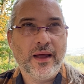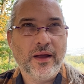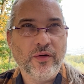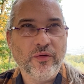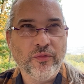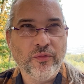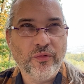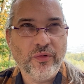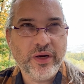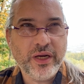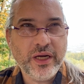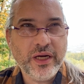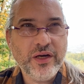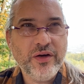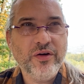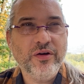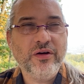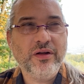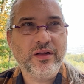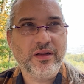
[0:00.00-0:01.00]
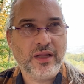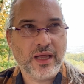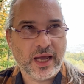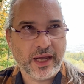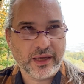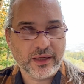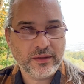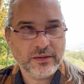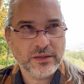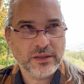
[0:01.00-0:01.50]
read your
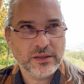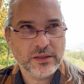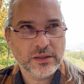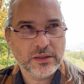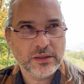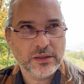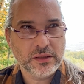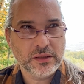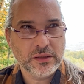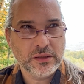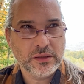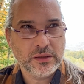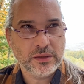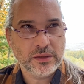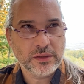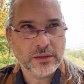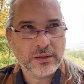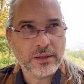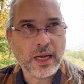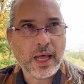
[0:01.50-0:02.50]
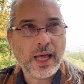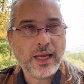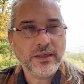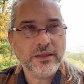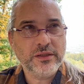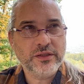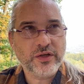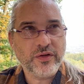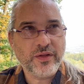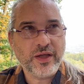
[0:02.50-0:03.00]
client, not
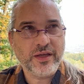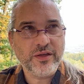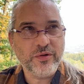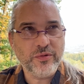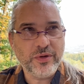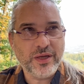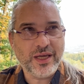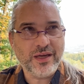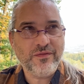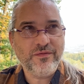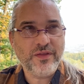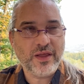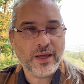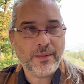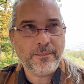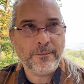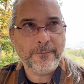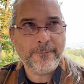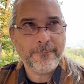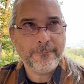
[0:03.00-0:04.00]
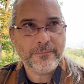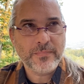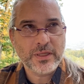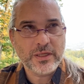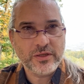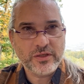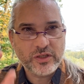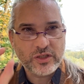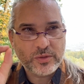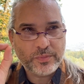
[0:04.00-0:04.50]
so that you give them
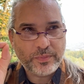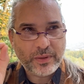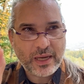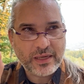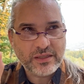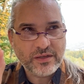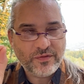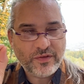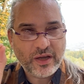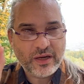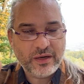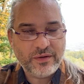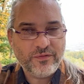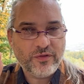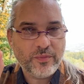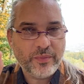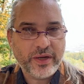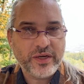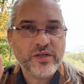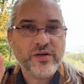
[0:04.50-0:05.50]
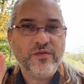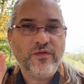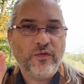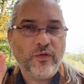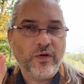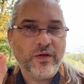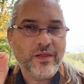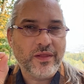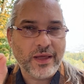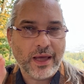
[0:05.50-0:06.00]
specified information
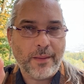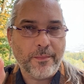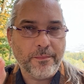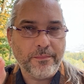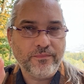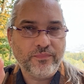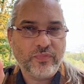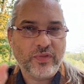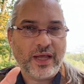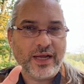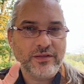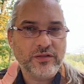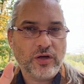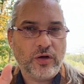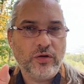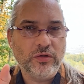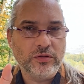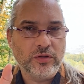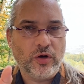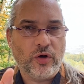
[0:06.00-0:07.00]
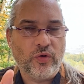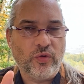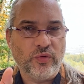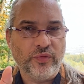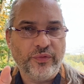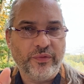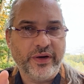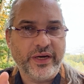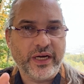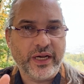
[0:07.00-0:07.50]
for them. That's called
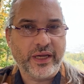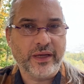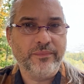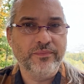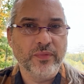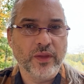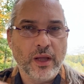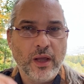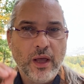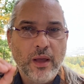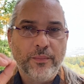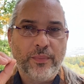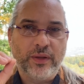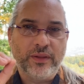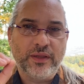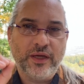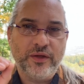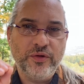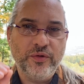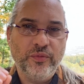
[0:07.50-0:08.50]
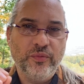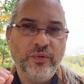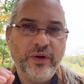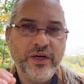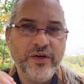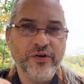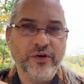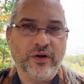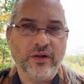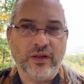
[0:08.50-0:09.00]
cold reading. But that you
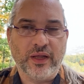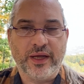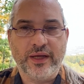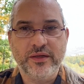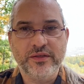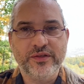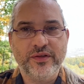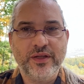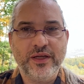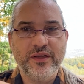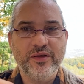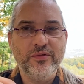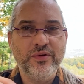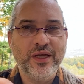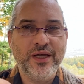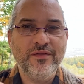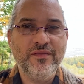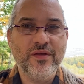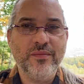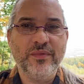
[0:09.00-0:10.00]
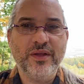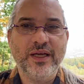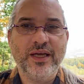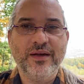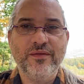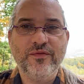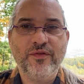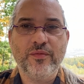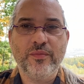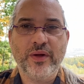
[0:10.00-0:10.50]
read your client so that you give them the
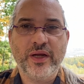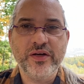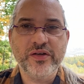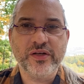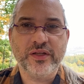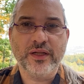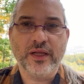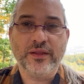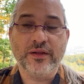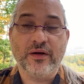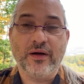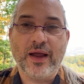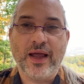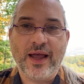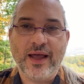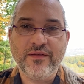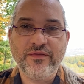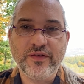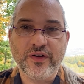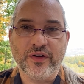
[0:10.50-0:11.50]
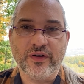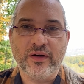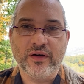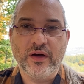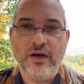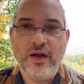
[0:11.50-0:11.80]
information that they're after,